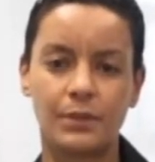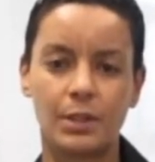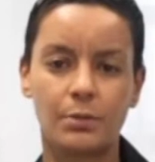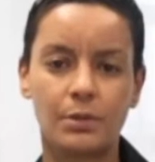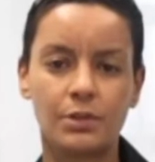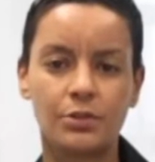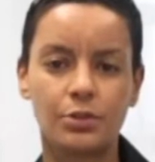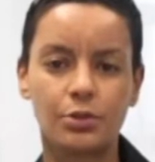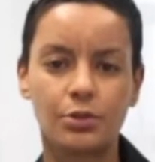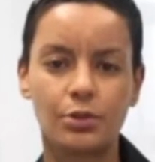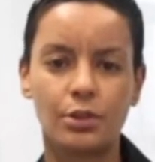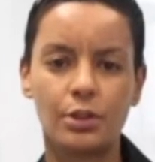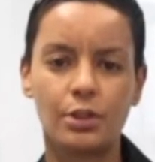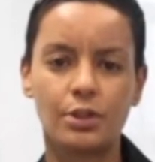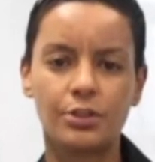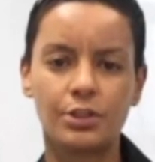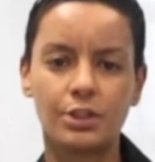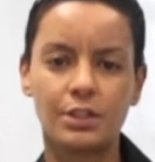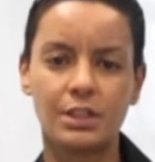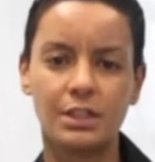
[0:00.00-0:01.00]
there is an
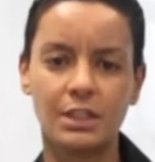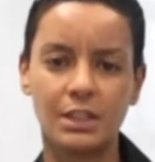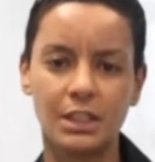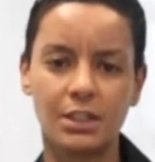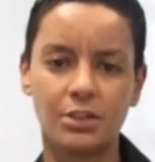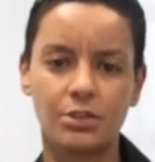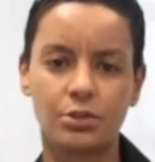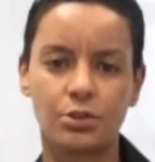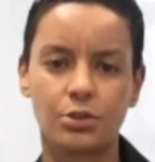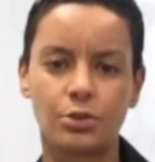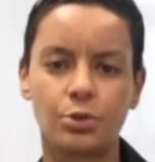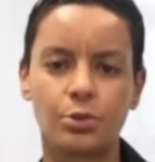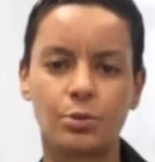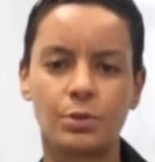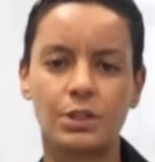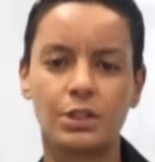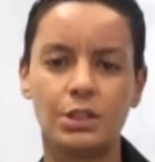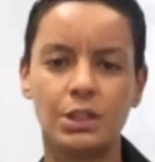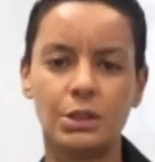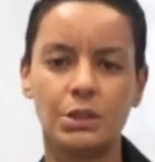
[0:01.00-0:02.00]
urgent need to
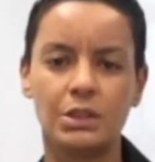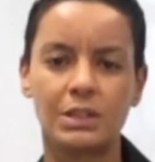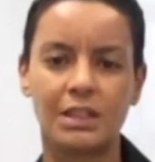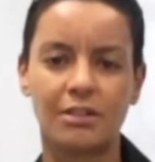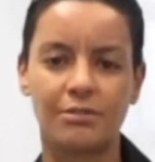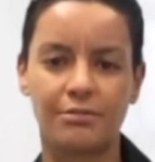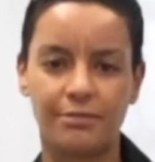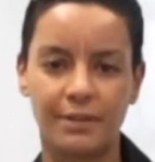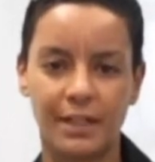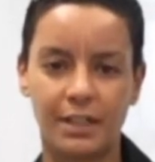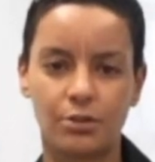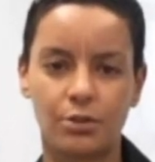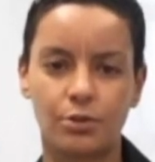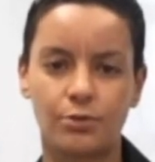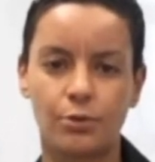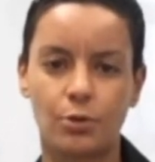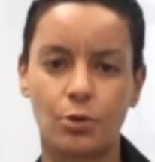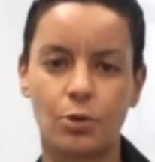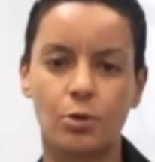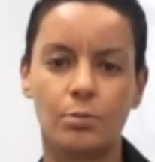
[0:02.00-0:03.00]
reduce the effect
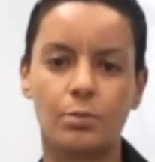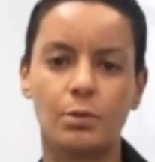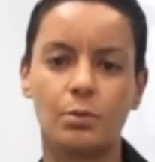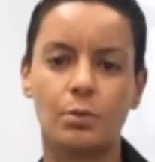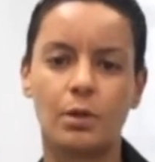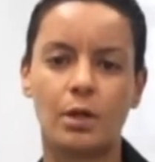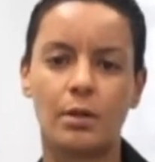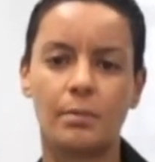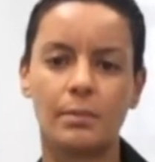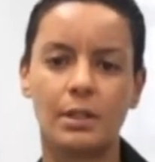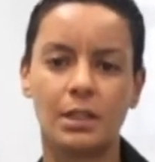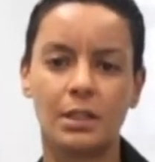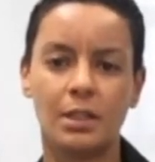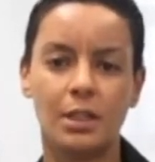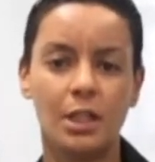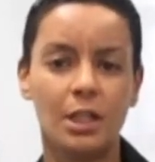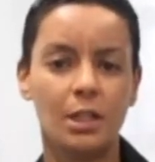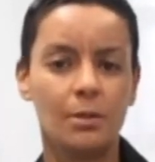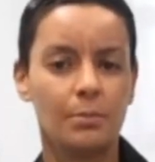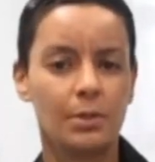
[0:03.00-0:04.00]
of global warming,
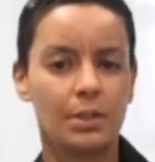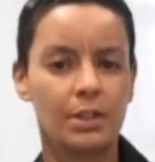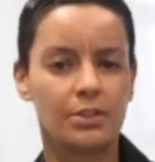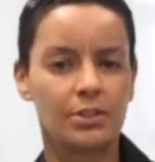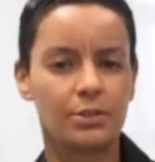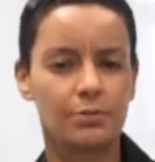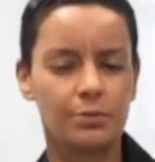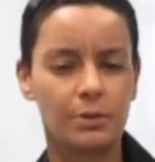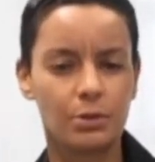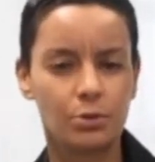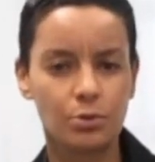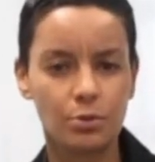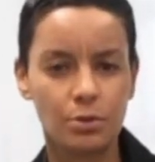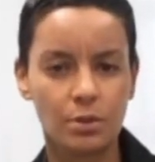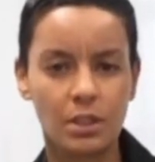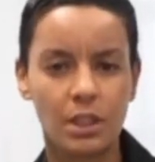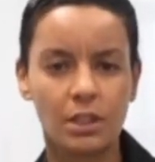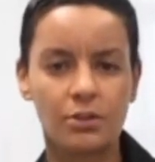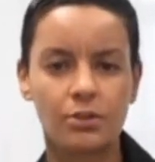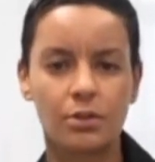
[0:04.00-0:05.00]
because if we do
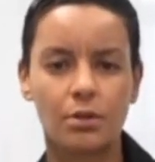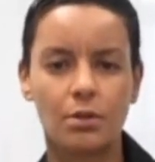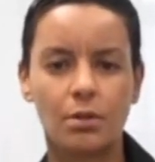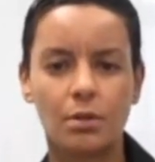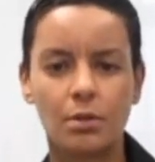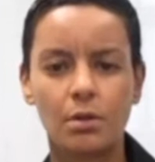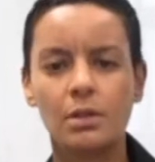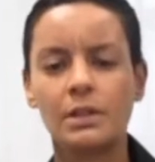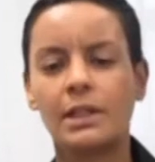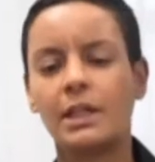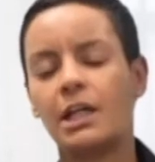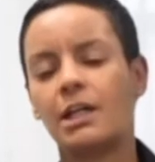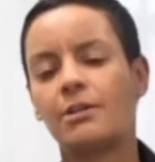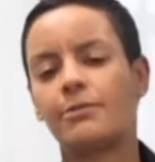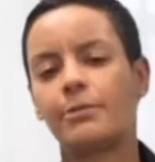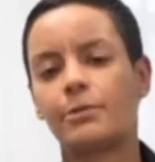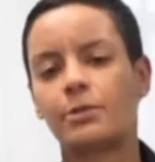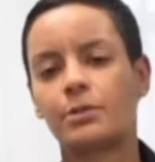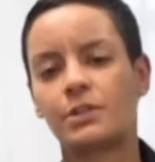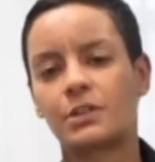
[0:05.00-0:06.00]
not, all the
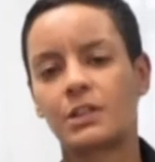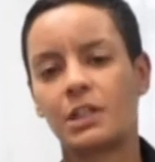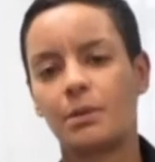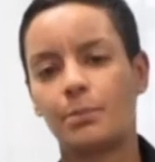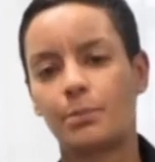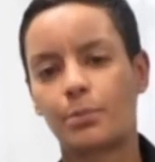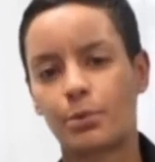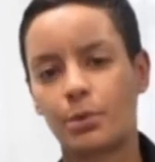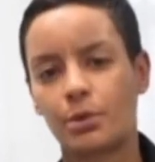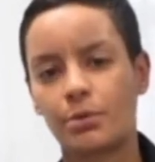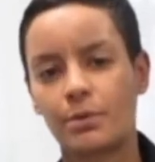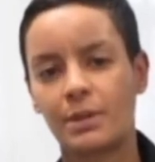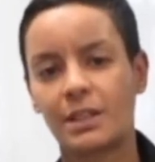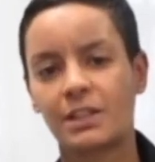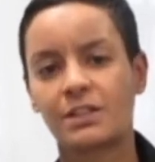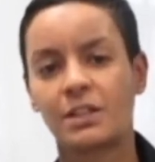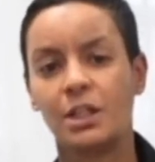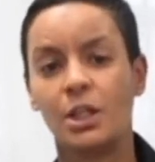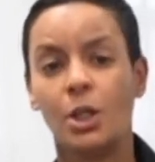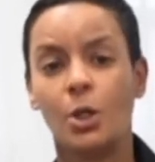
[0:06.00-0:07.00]
efforts and
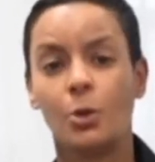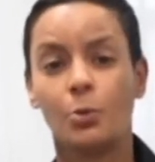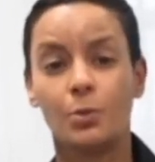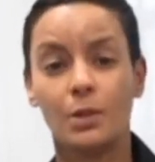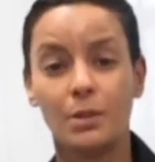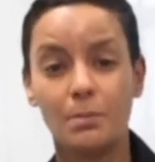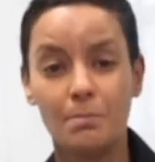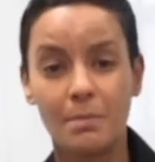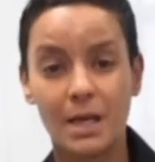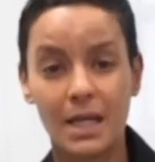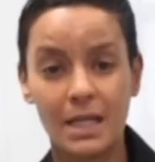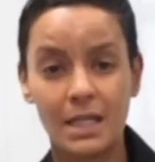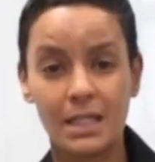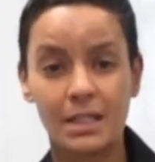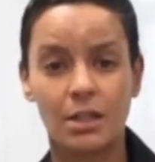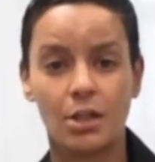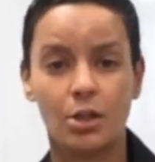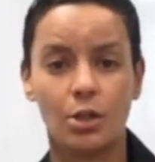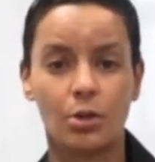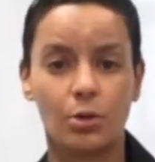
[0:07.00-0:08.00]
progress we
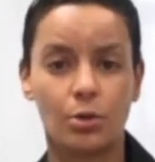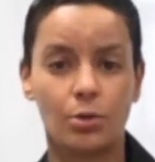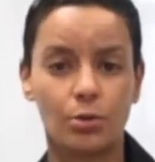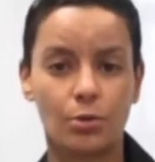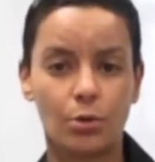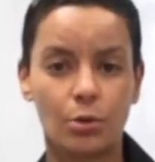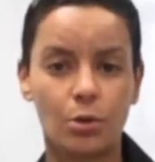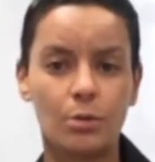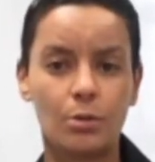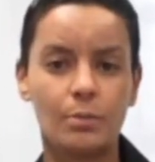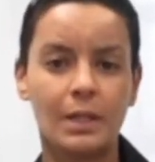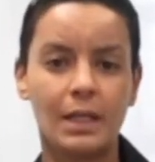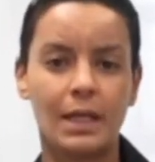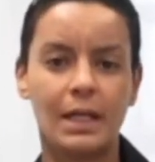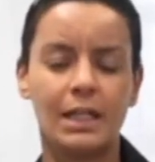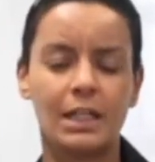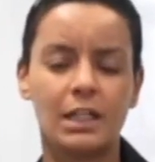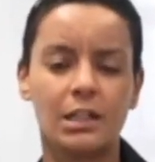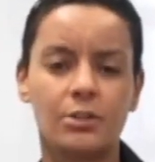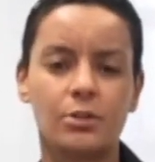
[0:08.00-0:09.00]
make on global
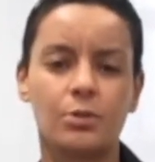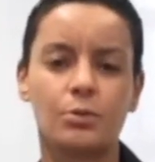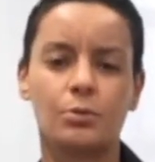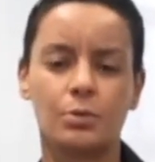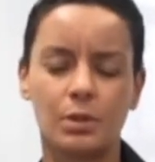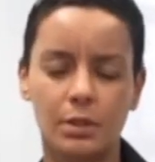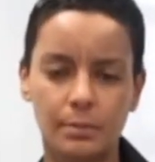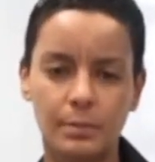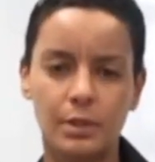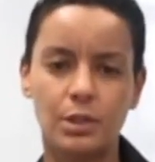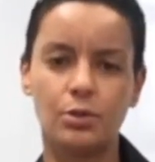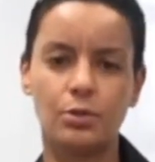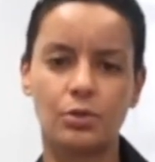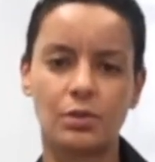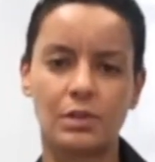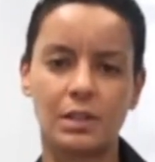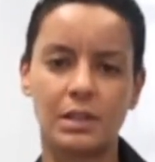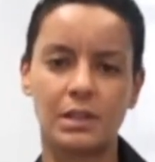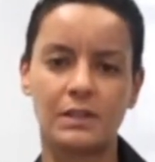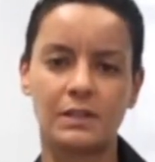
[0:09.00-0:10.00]
health will be
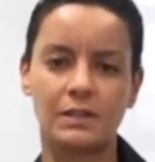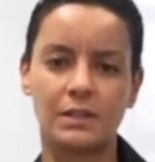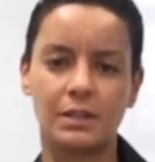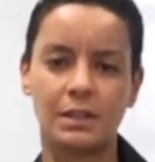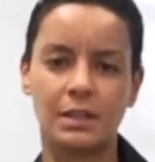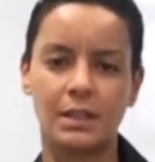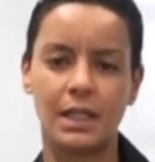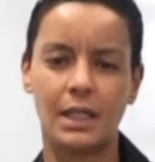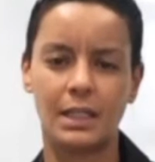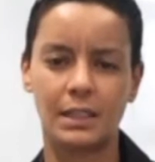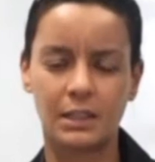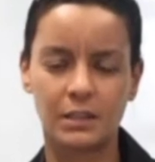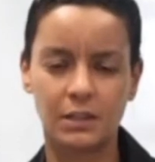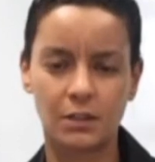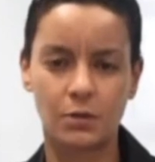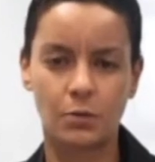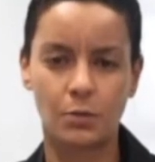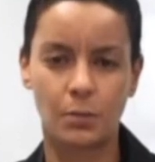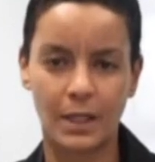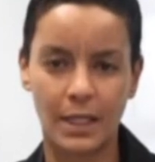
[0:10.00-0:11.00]
useless. And this
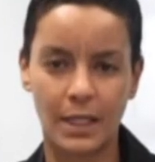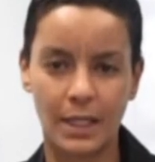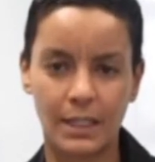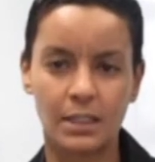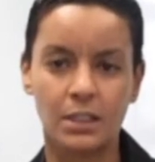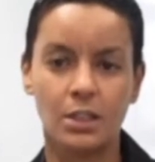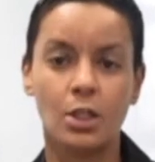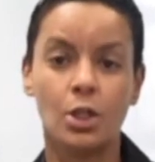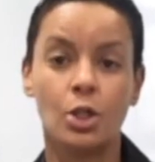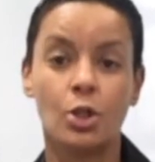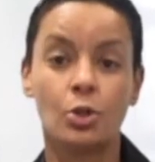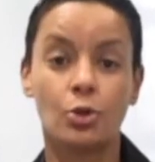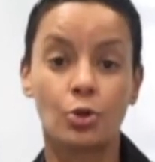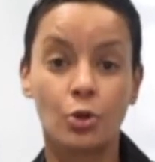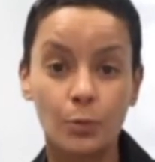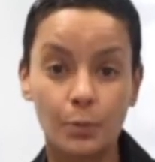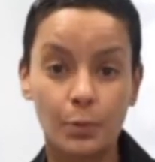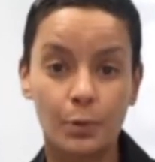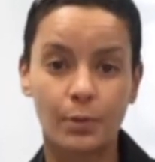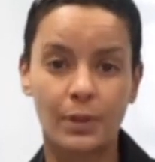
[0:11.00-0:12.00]
is why
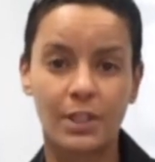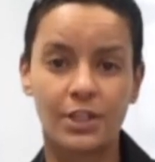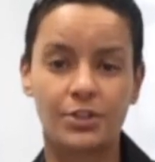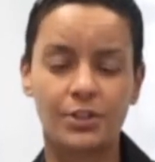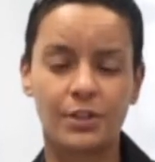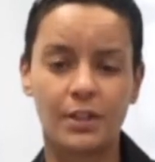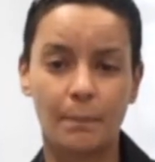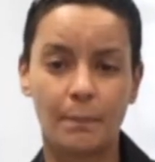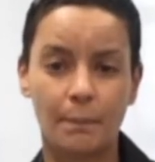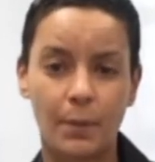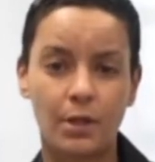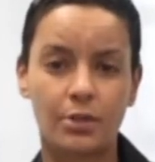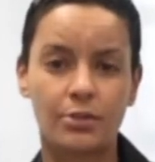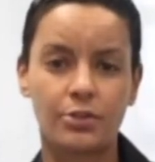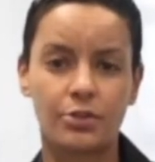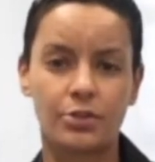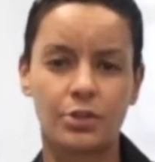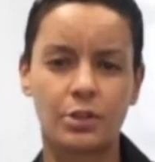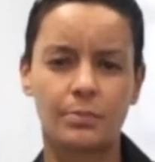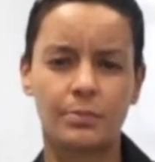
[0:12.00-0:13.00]
cooperation and
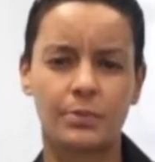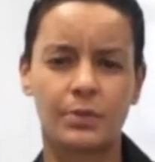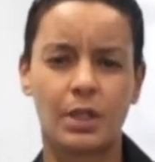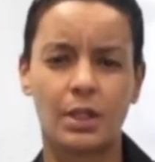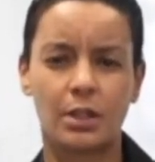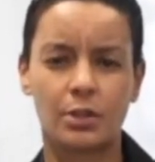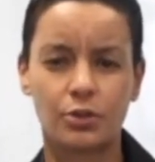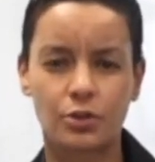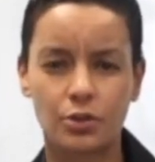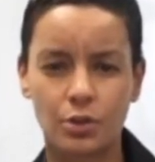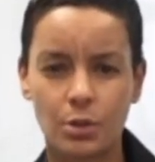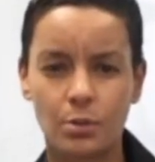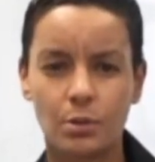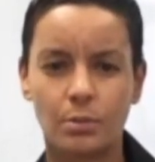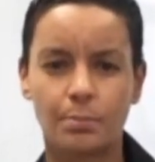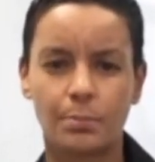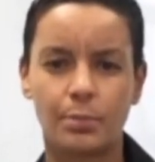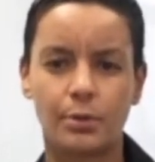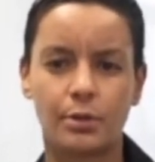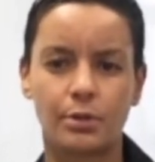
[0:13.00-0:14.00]
partnerships are so
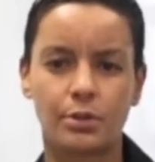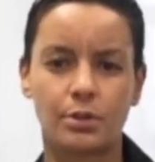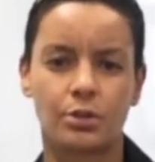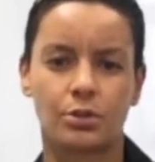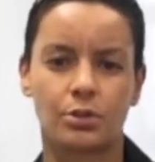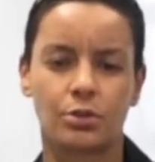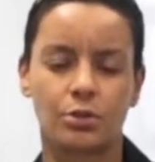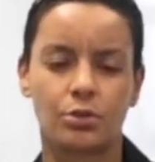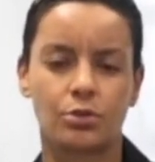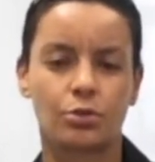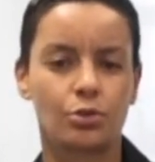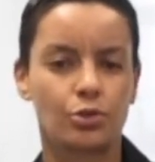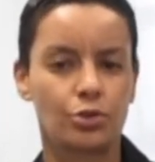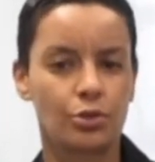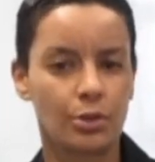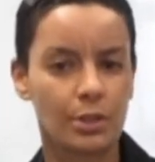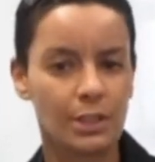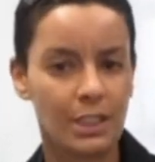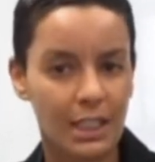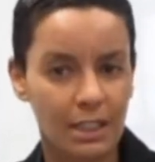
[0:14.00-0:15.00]
important, to
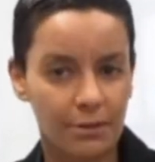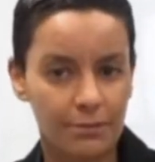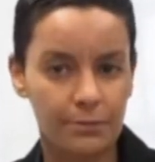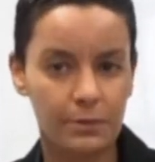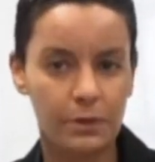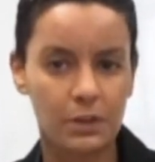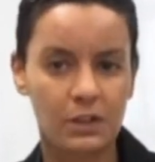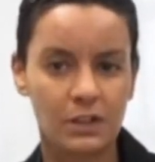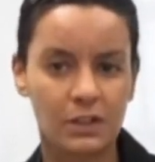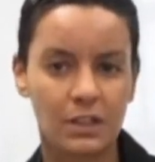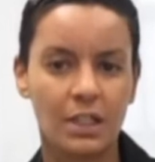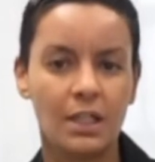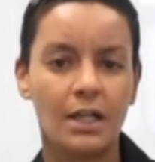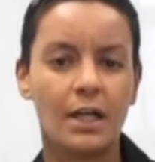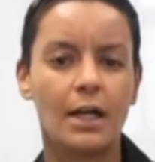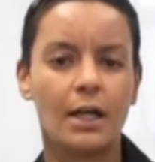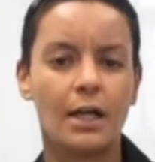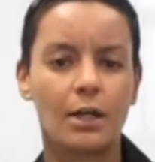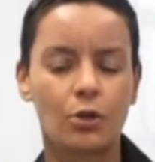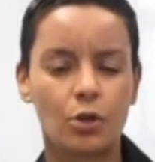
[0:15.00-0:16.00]
join efforts
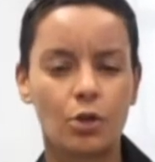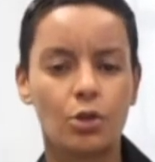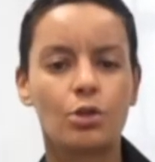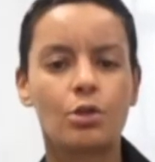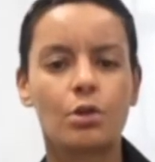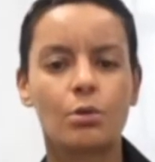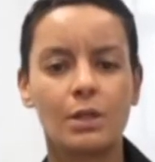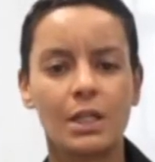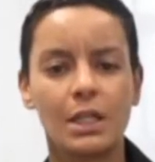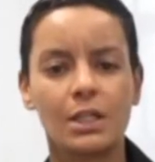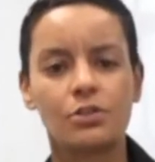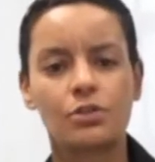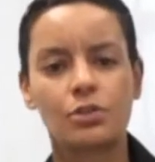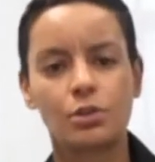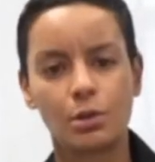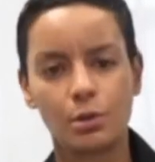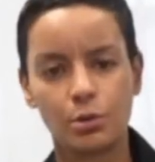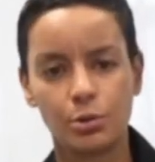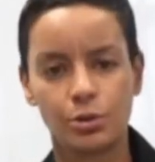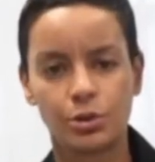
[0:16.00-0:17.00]
and co-create
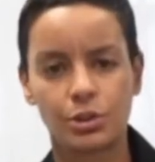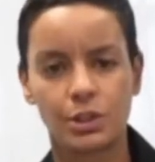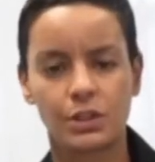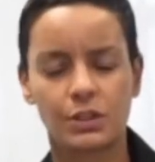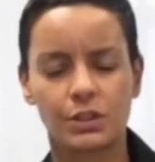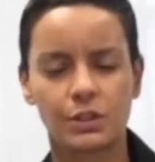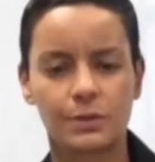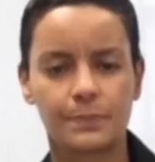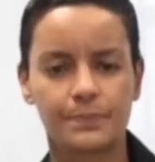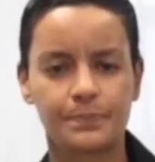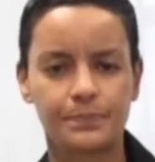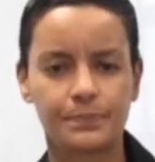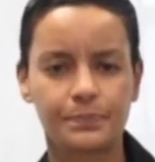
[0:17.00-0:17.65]
solutions.